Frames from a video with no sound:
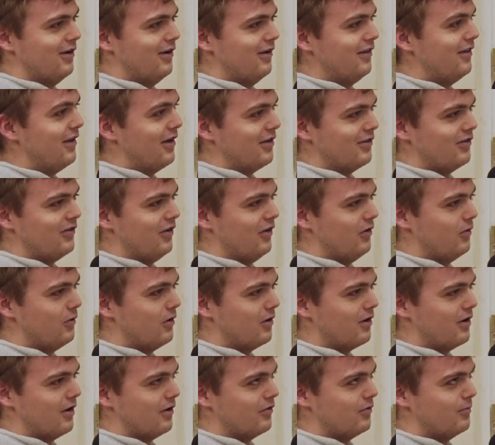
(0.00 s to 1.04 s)
not
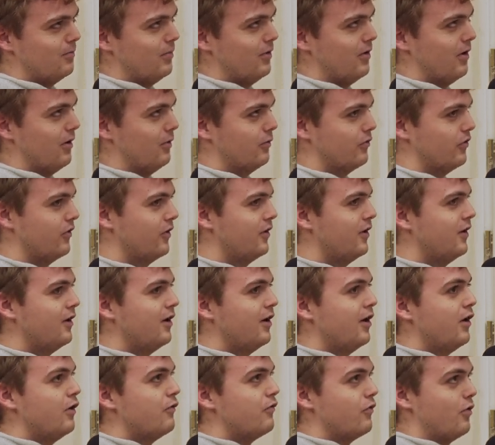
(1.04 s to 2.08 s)
eurocrats, because
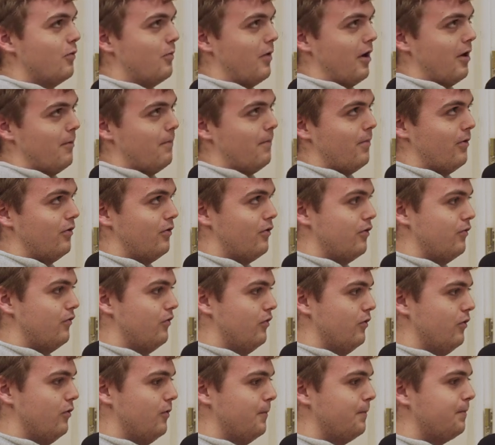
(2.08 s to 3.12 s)
from my point of
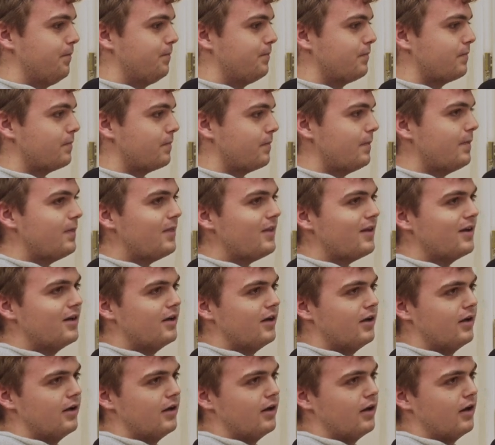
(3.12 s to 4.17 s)
view,
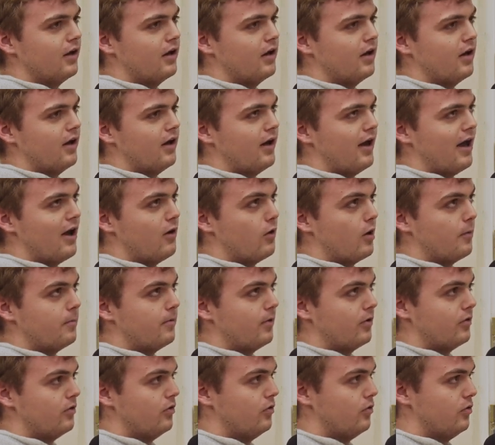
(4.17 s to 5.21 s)

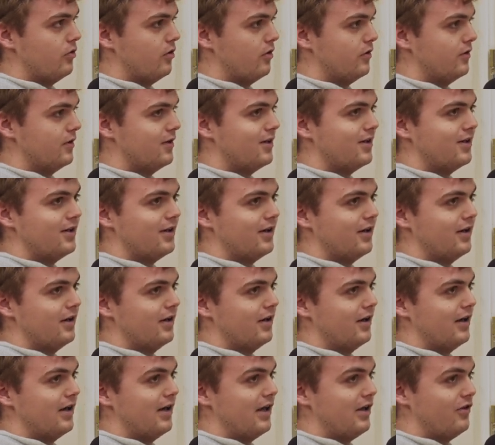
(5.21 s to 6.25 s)
European Union
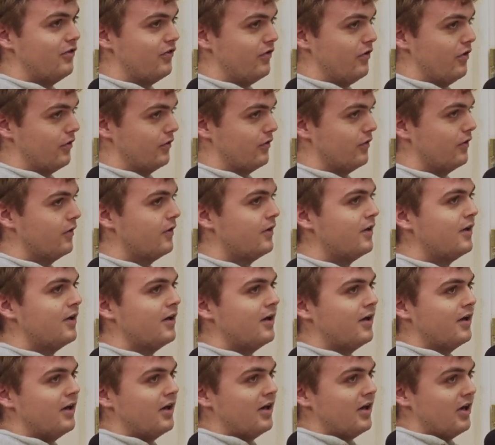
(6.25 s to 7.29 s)
is not
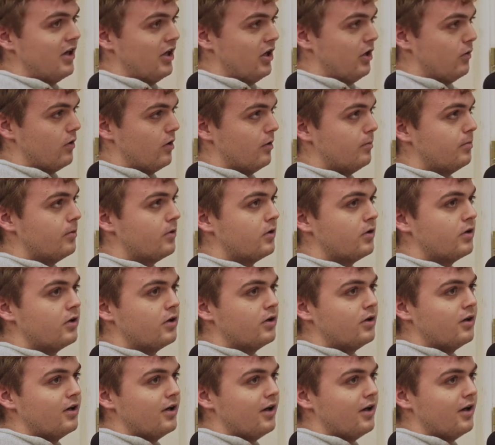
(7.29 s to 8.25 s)
Europe.